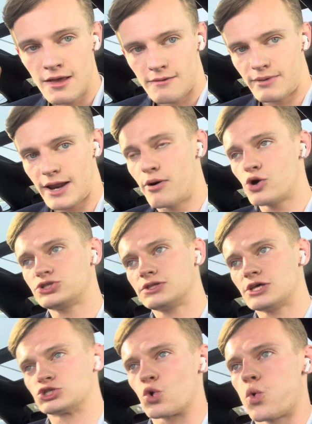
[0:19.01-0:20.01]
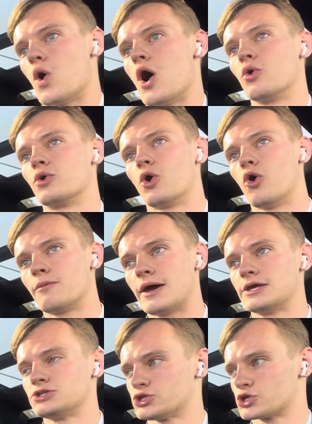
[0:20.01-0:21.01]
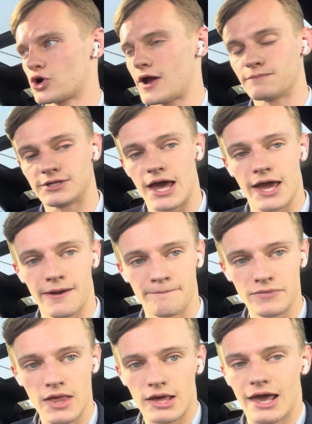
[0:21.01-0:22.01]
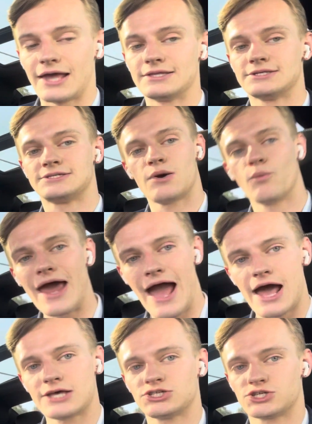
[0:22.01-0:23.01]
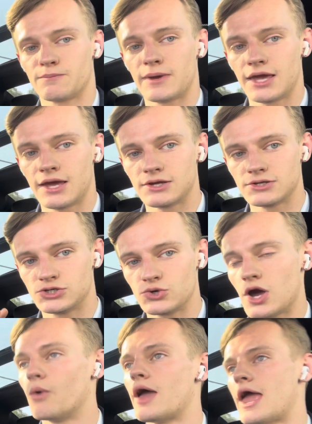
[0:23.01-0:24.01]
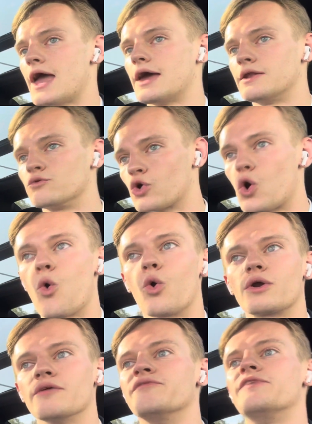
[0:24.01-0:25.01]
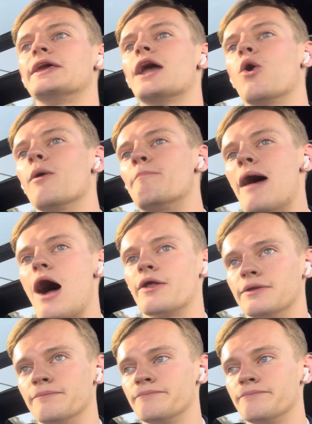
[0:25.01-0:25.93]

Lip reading: But I posted this quote on my Instagram today, and someone asked me to go ahead and record a video about it.